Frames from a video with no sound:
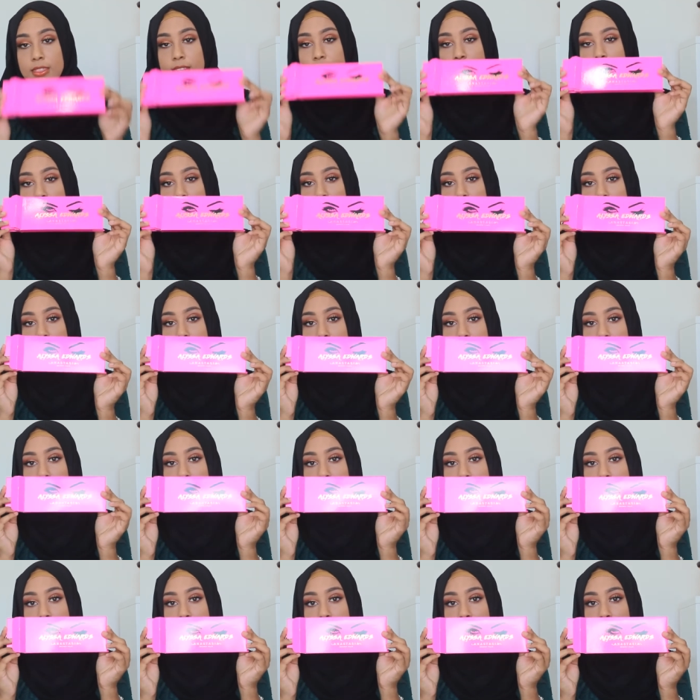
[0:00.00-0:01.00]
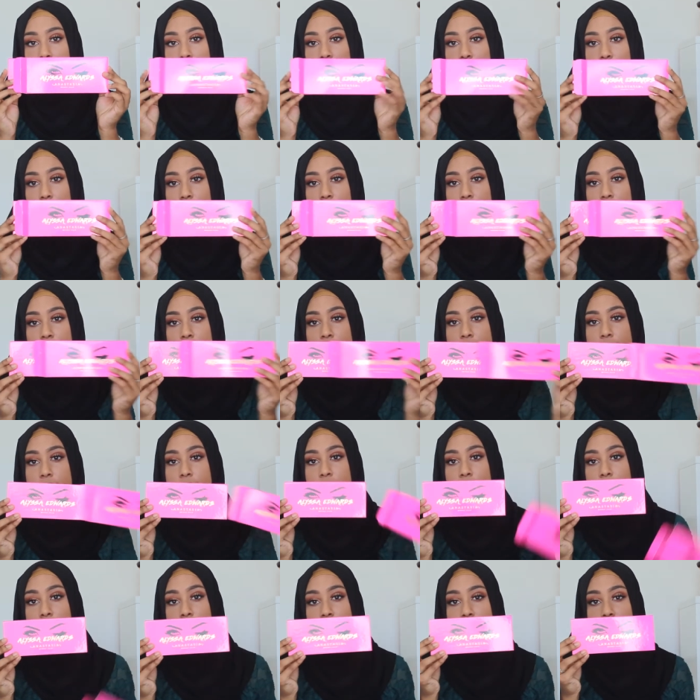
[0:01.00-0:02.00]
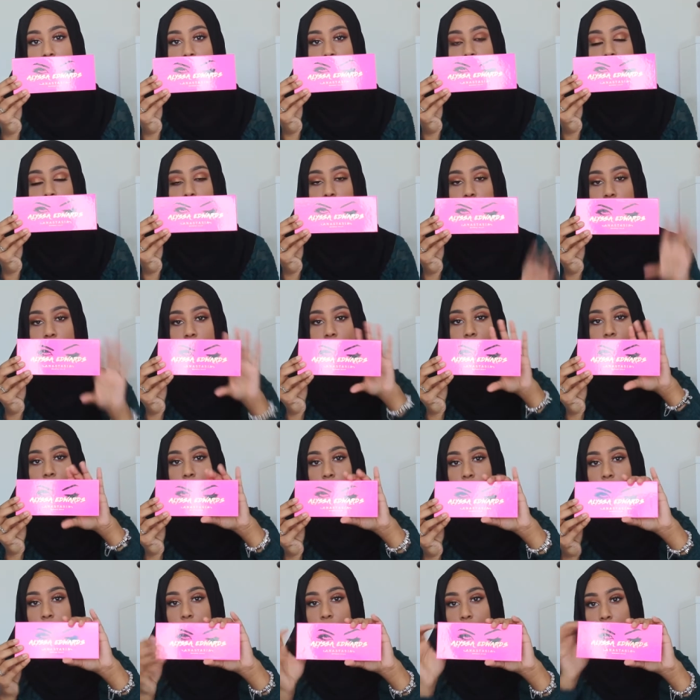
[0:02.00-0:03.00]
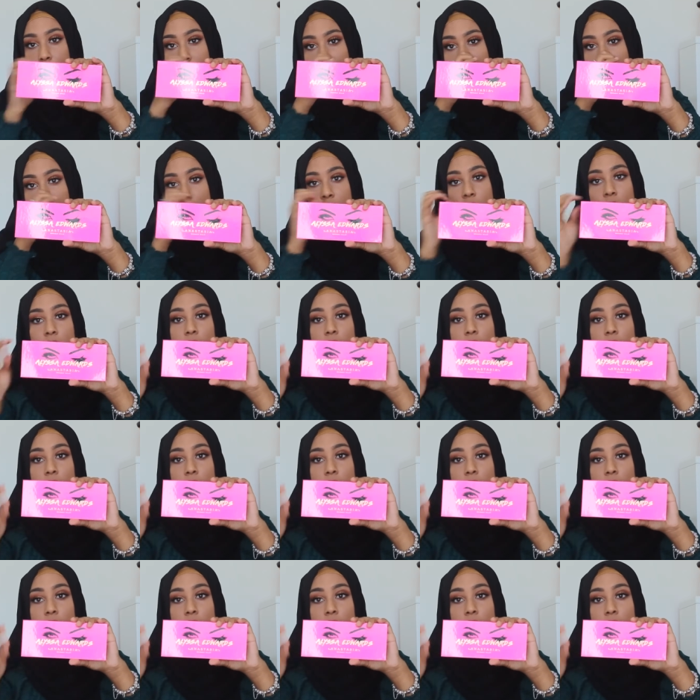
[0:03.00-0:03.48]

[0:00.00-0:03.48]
this is the Alyssa Edwards Anastasia Beverly Hills